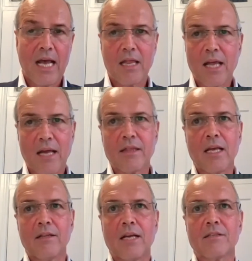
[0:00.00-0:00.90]
And I
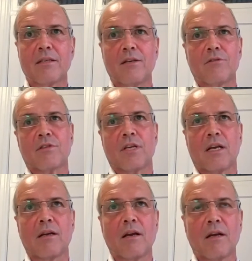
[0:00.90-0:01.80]
think that's an
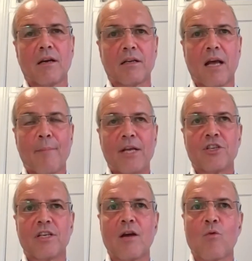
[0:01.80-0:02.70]
interesting uh,
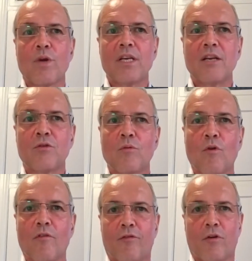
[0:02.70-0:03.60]
dimension that we need to
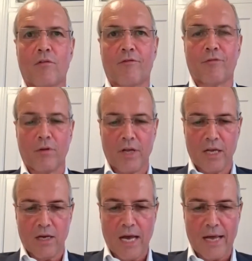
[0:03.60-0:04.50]
more for,
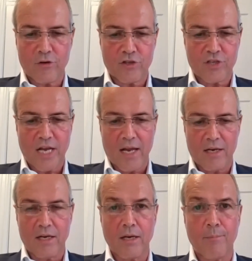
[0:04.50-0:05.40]
fully uh, understand
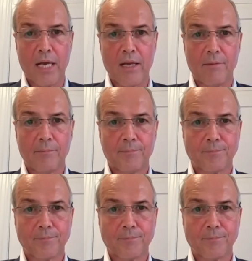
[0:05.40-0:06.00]
and debate.